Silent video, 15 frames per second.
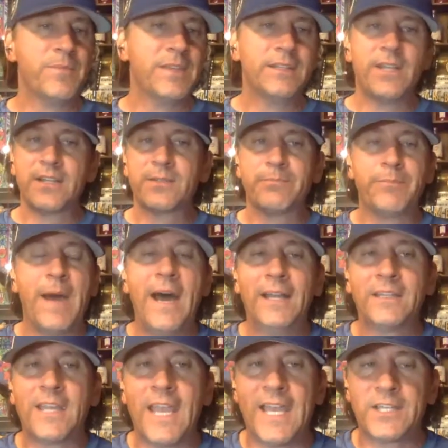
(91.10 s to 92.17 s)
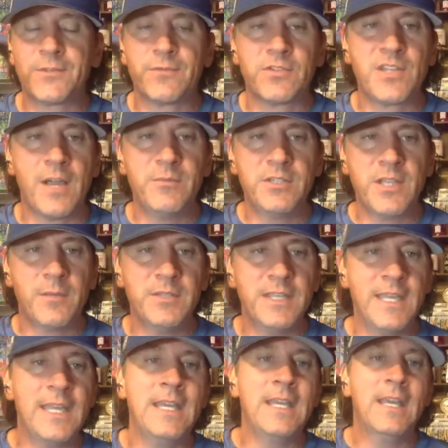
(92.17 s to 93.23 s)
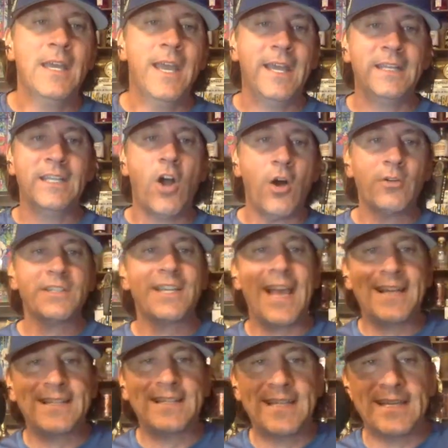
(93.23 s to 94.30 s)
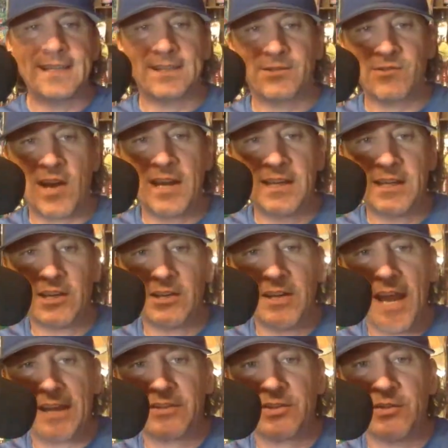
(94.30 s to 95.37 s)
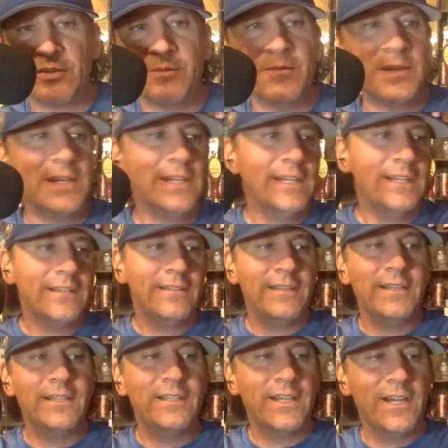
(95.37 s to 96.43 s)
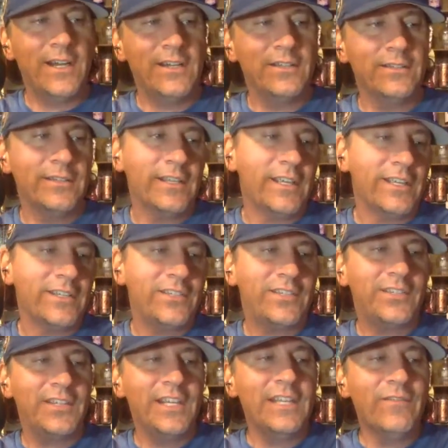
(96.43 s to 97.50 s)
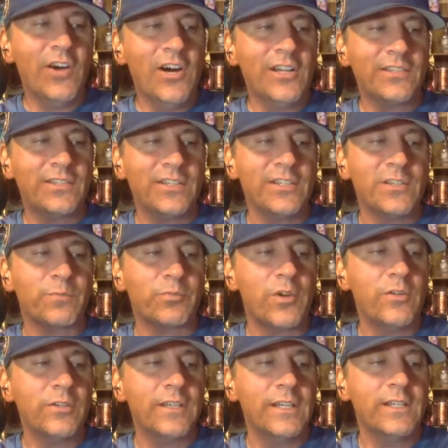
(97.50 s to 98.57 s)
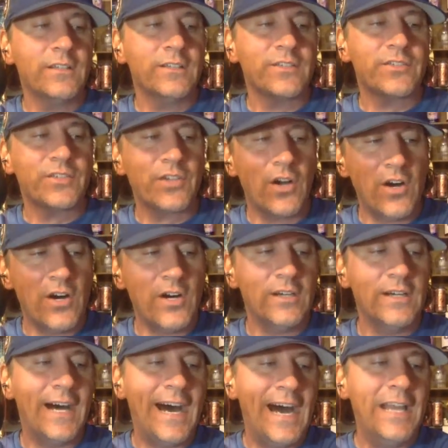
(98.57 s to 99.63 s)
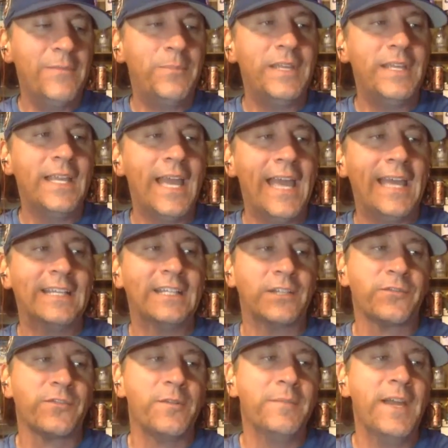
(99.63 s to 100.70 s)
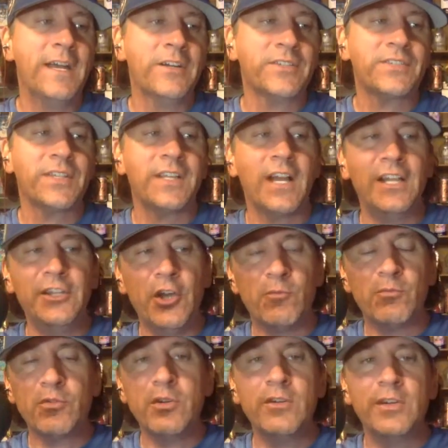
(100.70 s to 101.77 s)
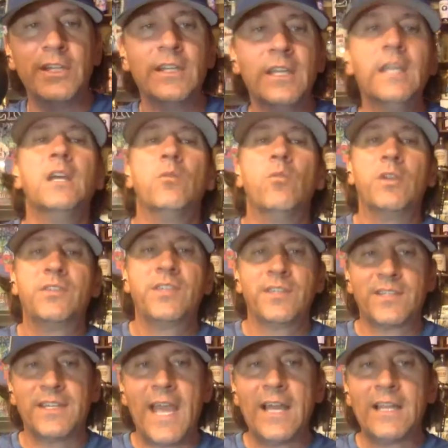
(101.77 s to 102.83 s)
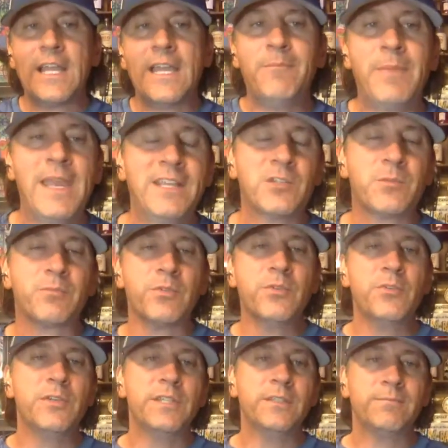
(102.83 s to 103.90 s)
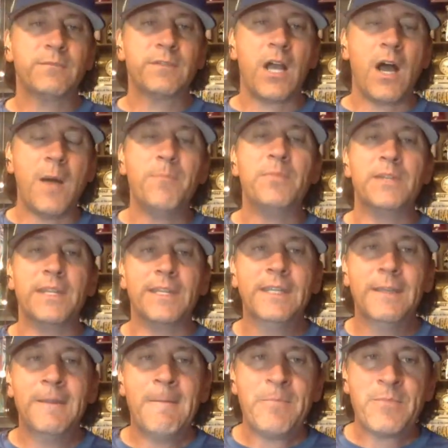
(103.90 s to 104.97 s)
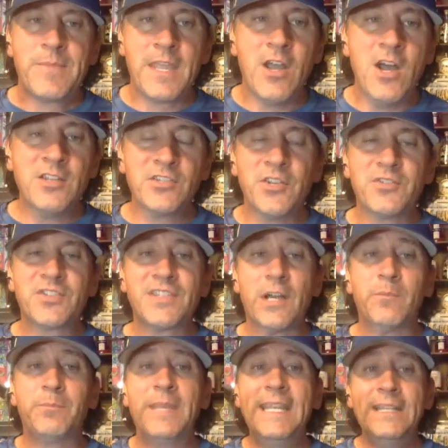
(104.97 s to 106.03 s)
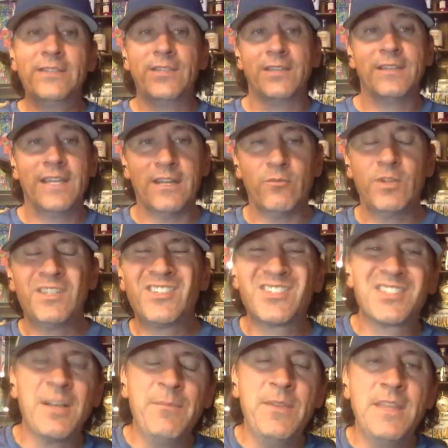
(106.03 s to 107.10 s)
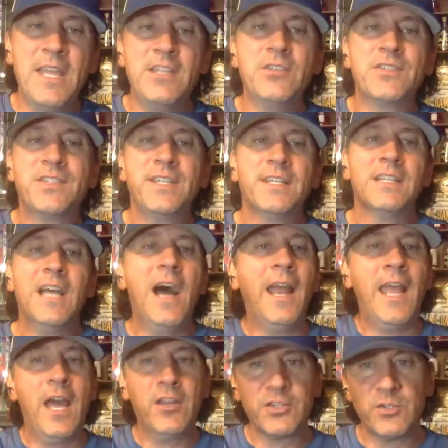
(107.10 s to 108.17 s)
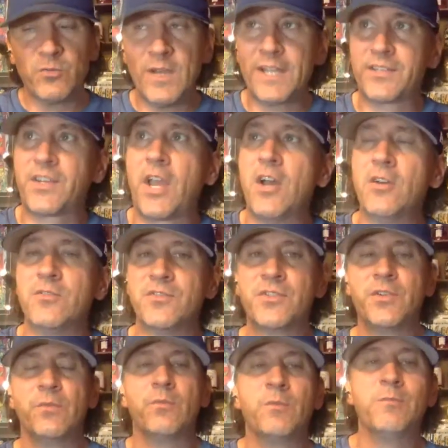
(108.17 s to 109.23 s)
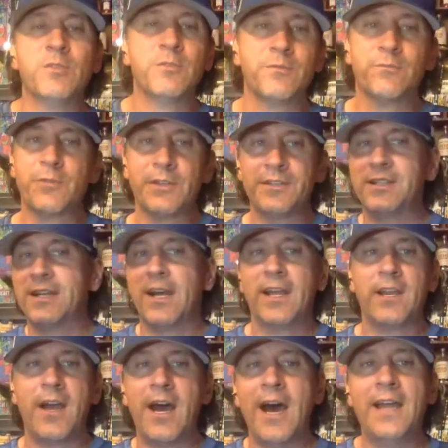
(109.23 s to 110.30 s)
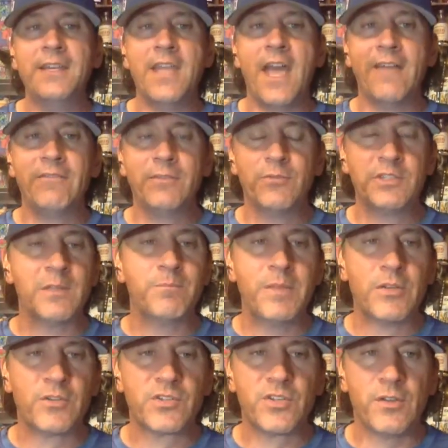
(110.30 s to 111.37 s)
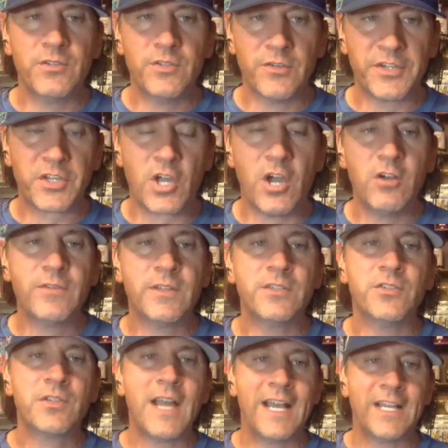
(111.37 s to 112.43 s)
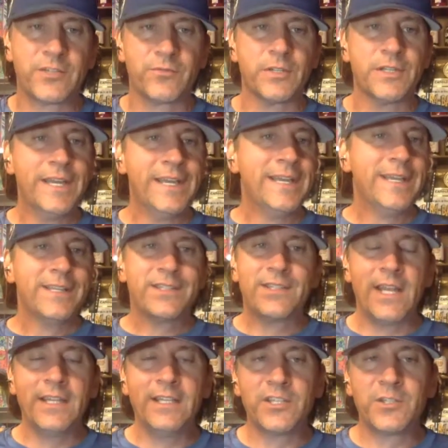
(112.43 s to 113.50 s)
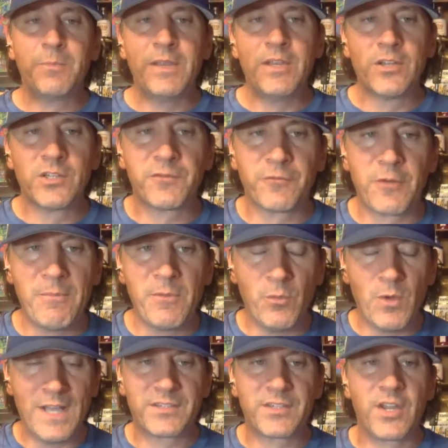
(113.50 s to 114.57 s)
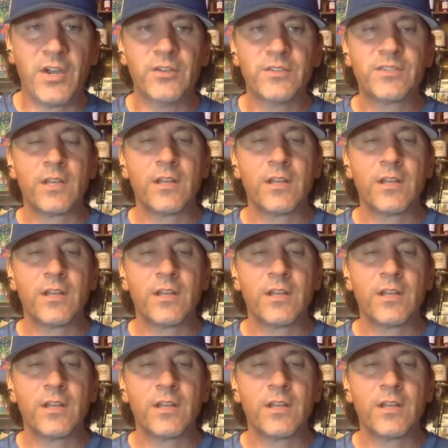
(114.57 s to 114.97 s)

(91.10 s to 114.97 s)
He does podcasts for WWE, and he always has this right here next to him. The Steve Austin's Broken Skull IPA. It's from Segundo Brewing, which is an LA-based brewing company. They also sell pizza there, which is something that you see a lot out on the West Coast. You know, when we were really kind of hot and heavy with the beer show during COVID, you guys were sending us beers from the West Coast.